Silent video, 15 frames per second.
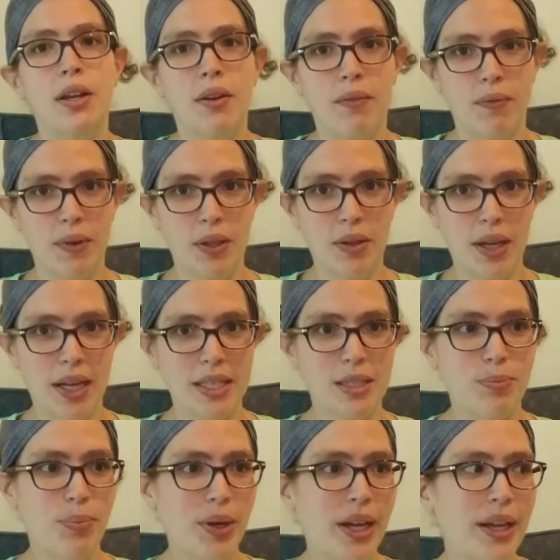for you guys.
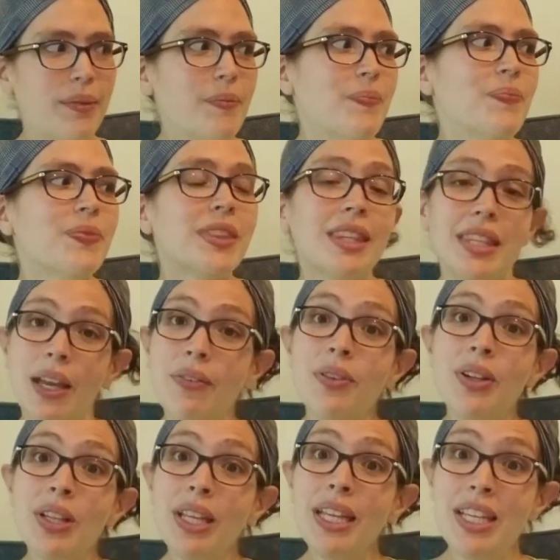But
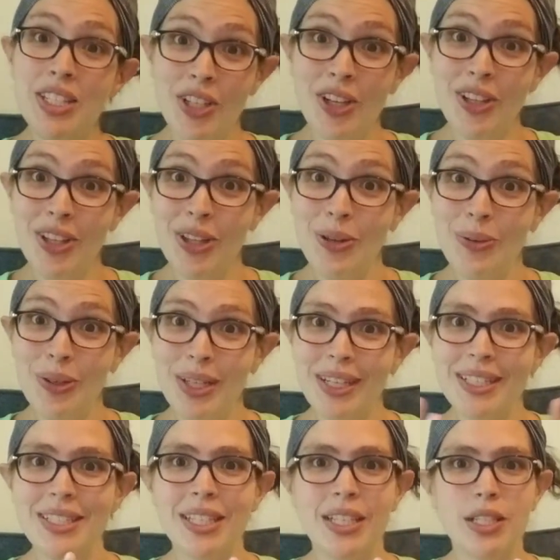definitely is all in the
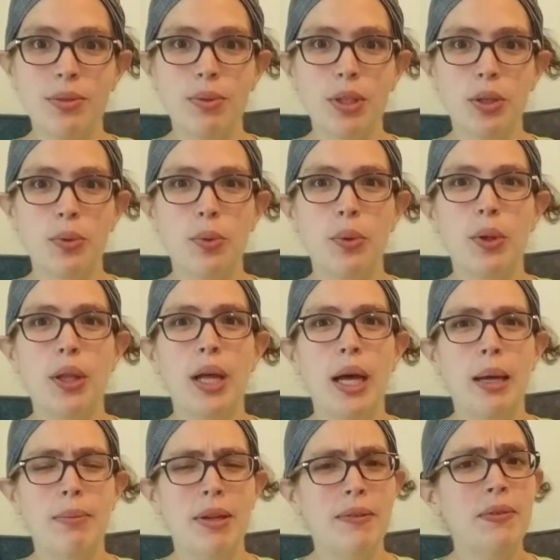works and is really cool.
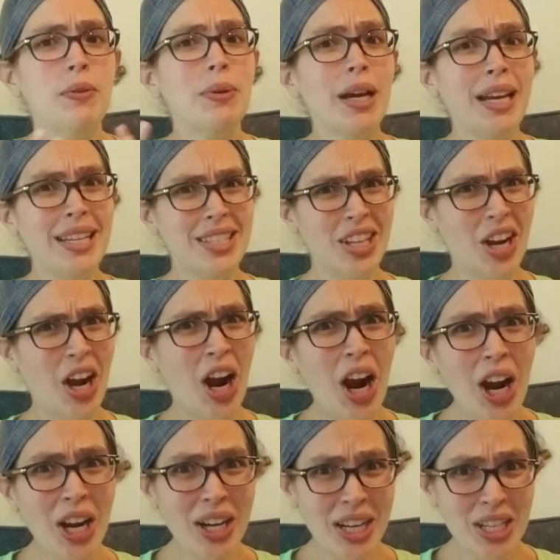If you guys
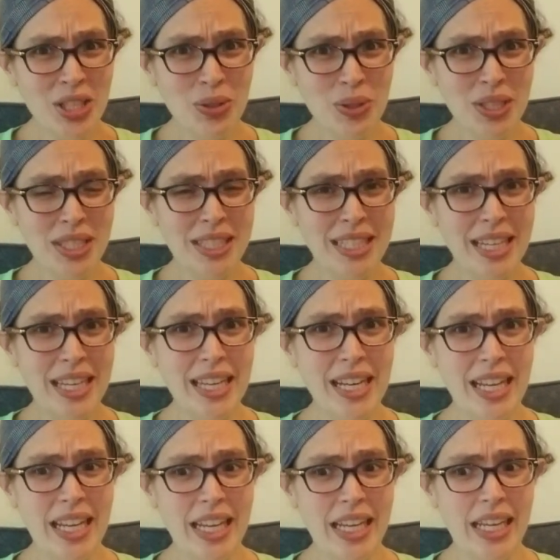are interested
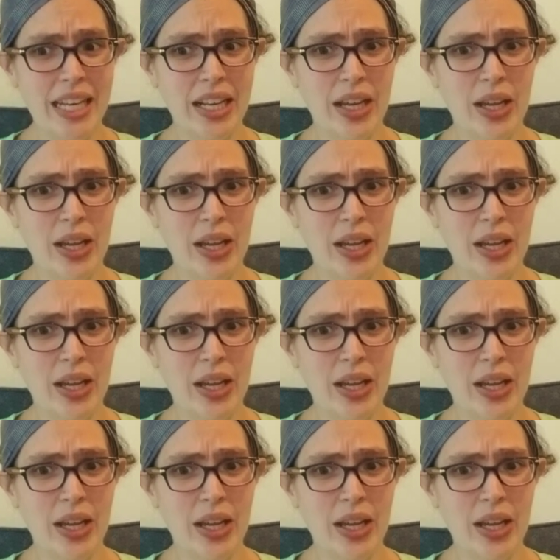in